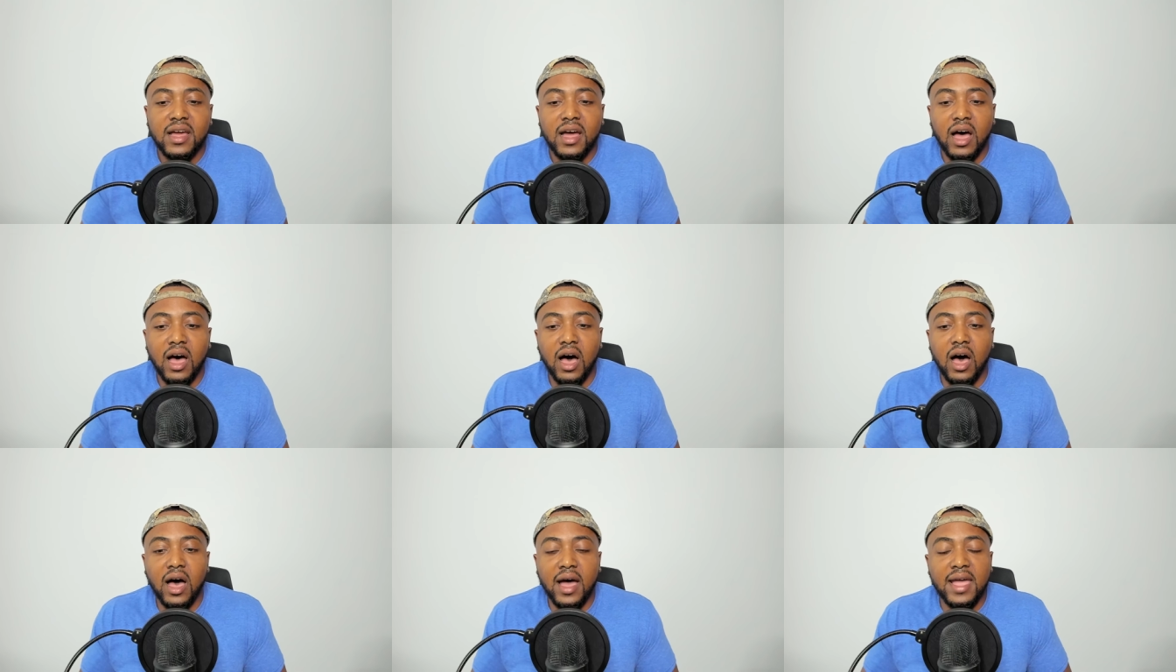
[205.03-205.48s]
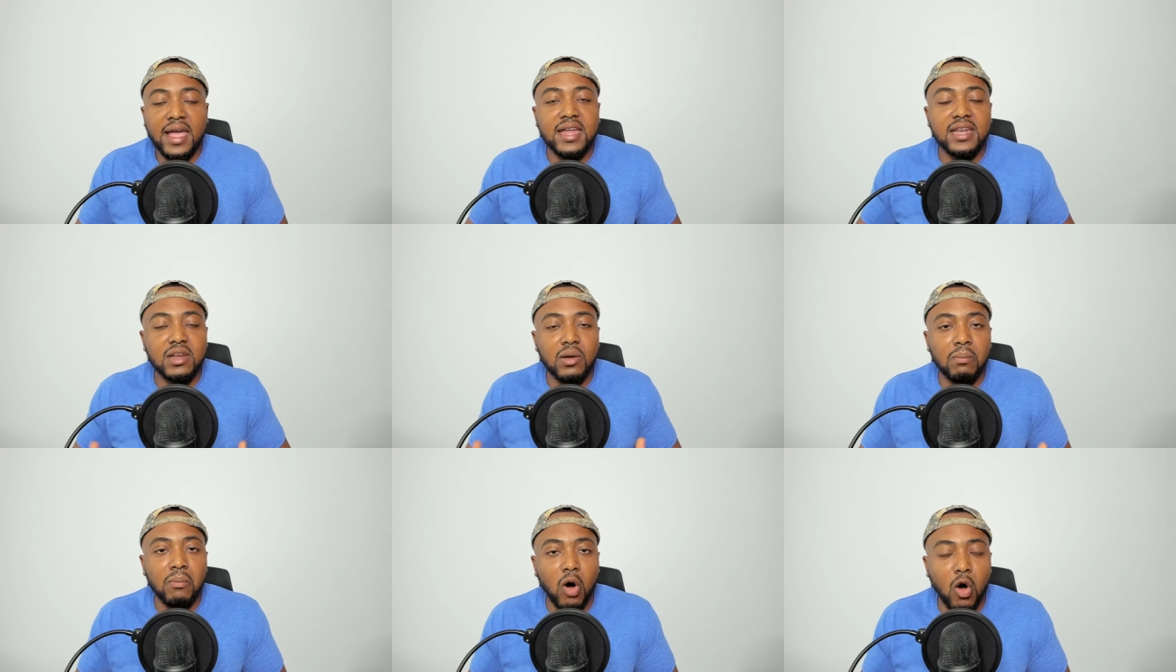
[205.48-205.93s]
uh,
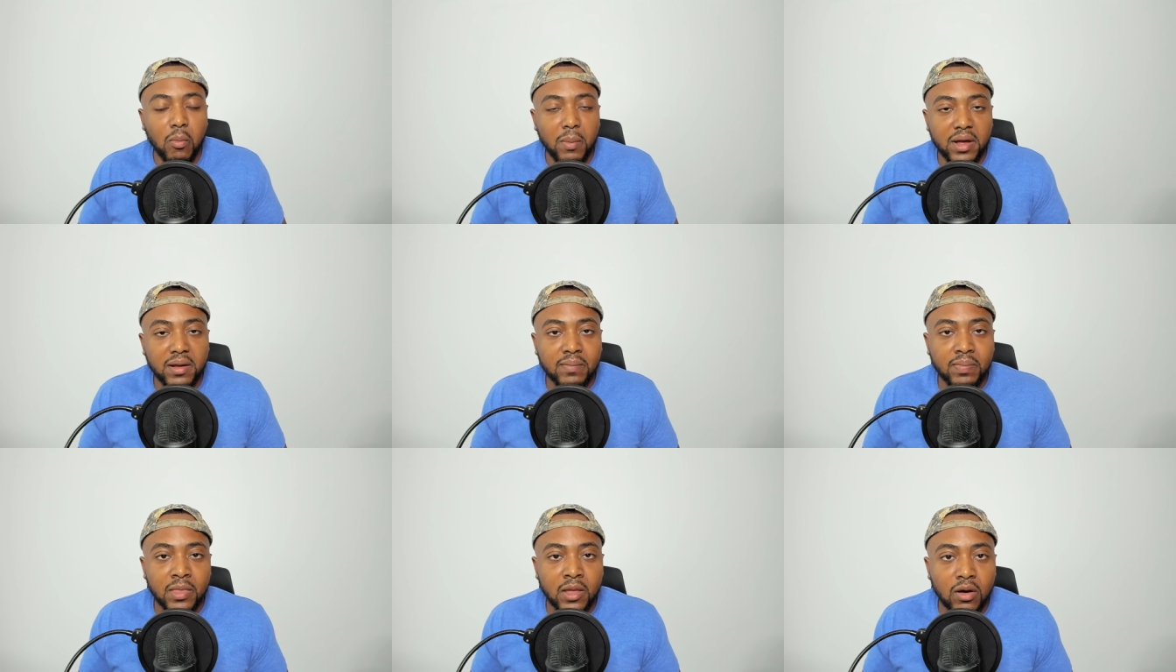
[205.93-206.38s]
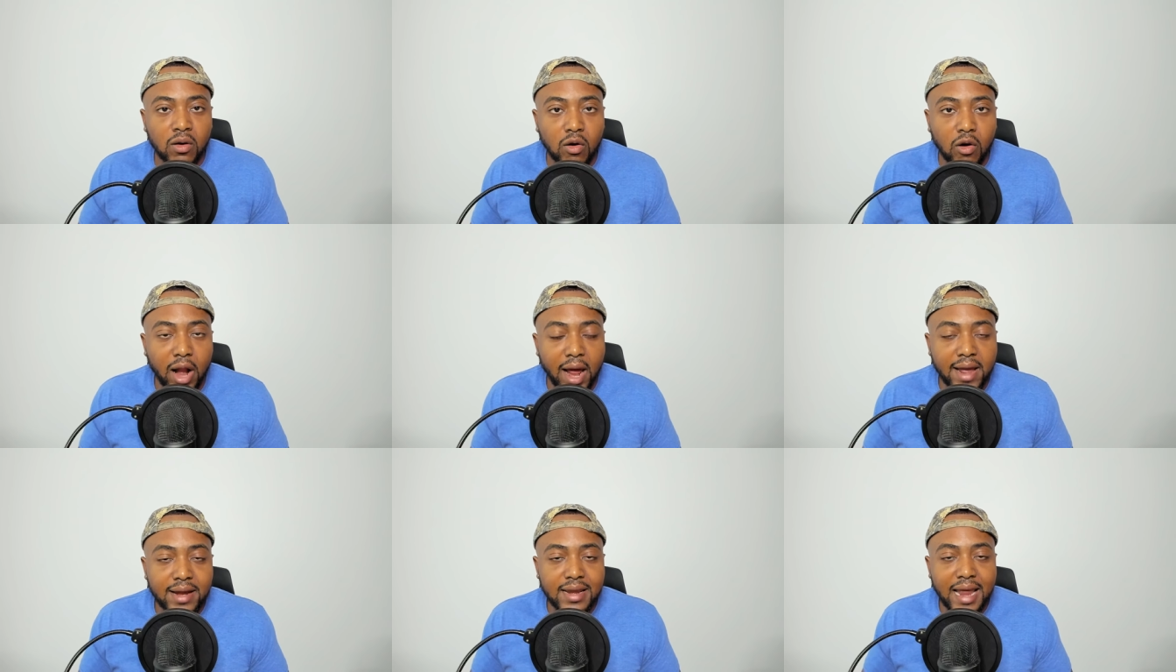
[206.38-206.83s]
in the moment,
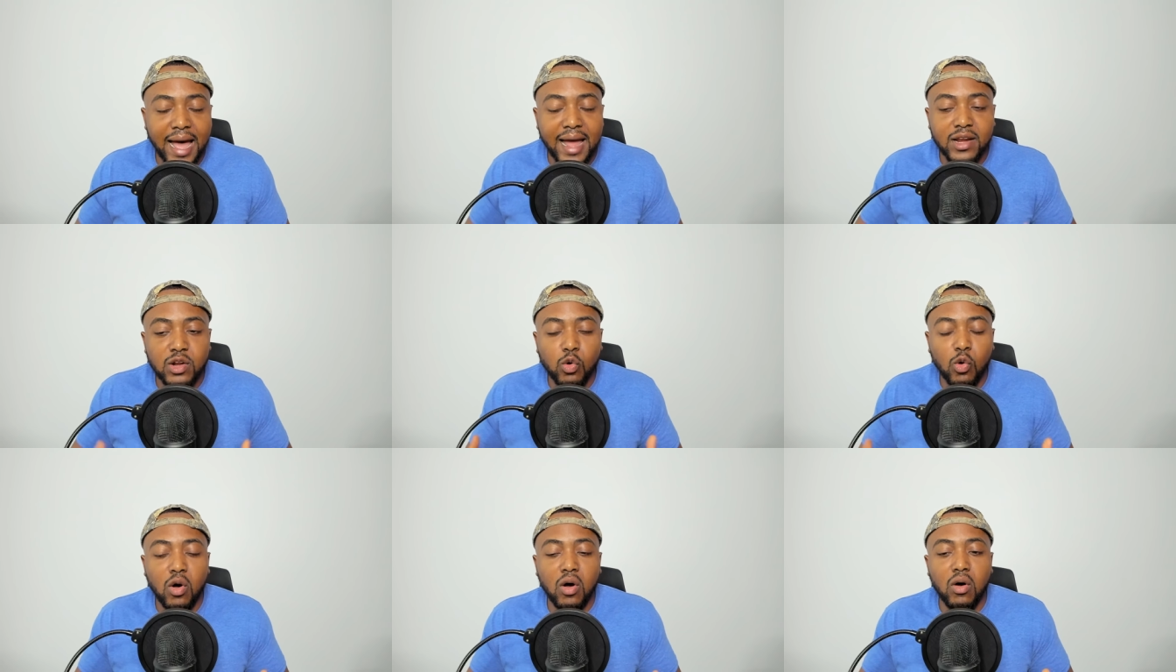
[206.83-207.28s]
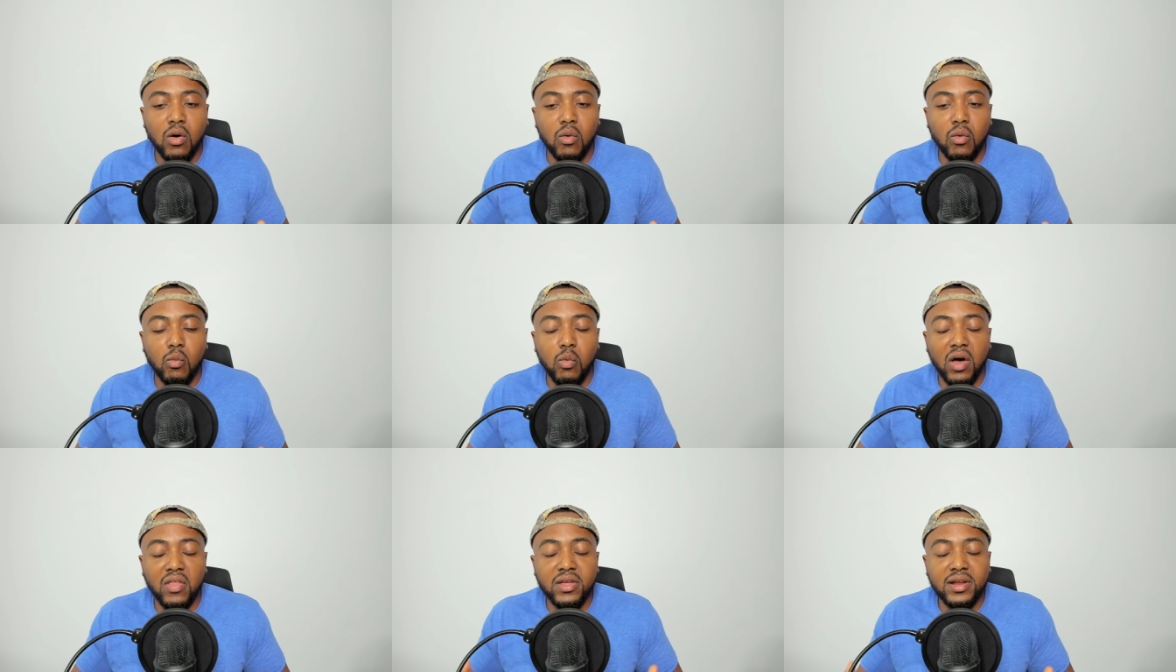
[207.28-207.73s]
right? Not
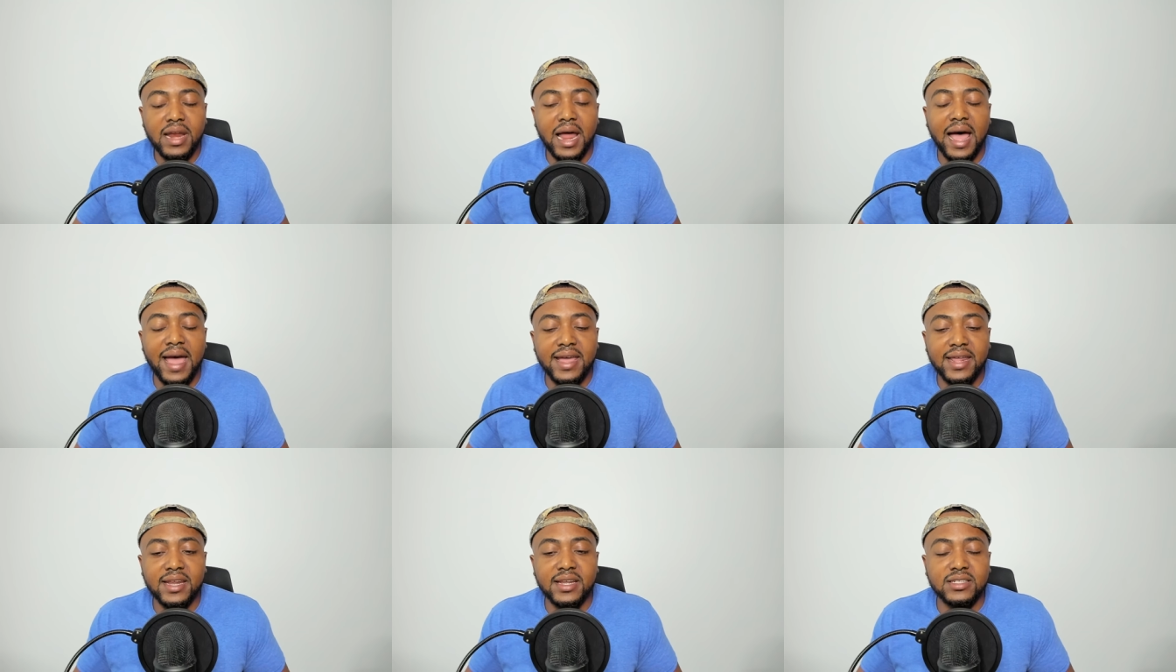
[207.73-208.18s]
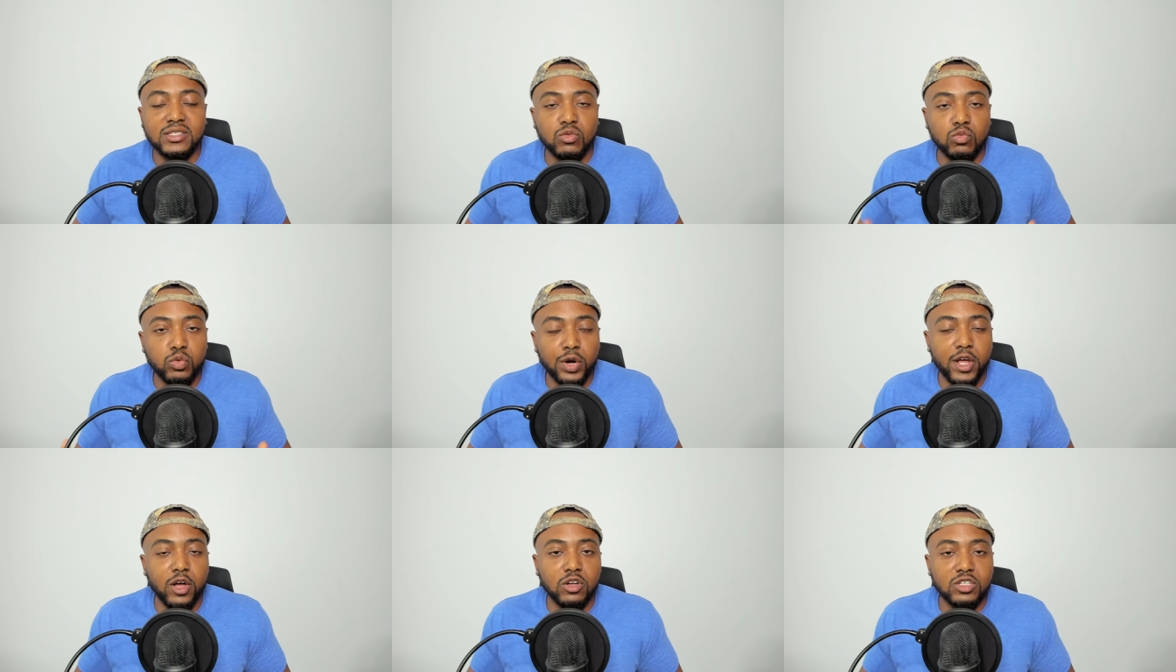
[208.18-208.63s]
knowing whether or not it is
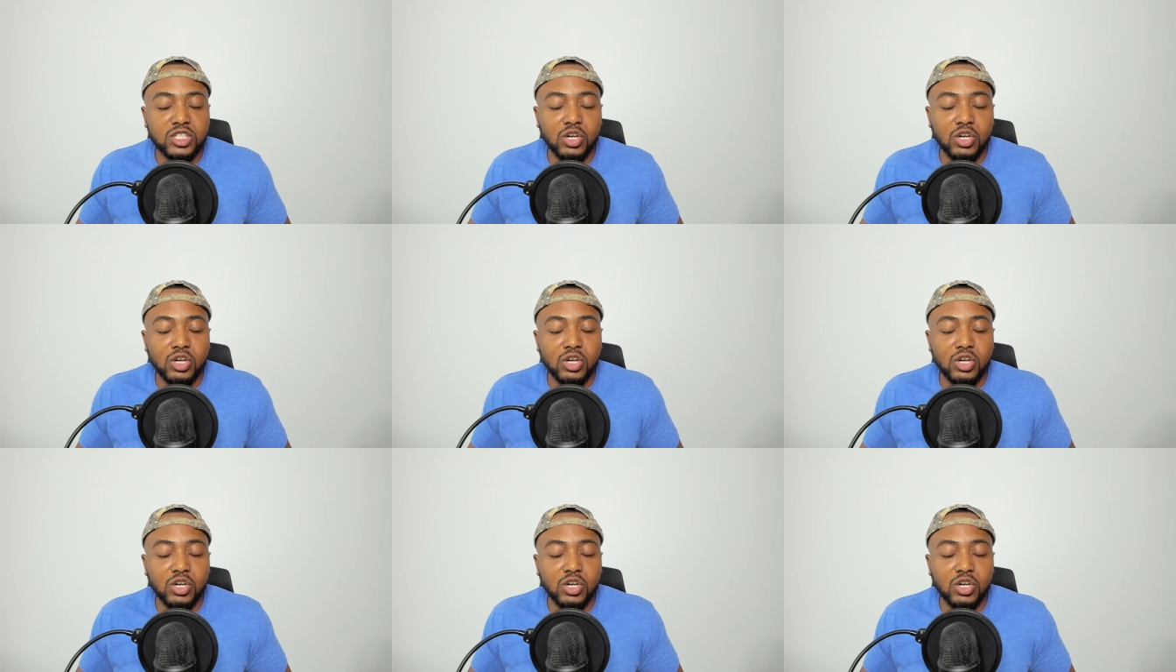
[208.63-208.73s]
real.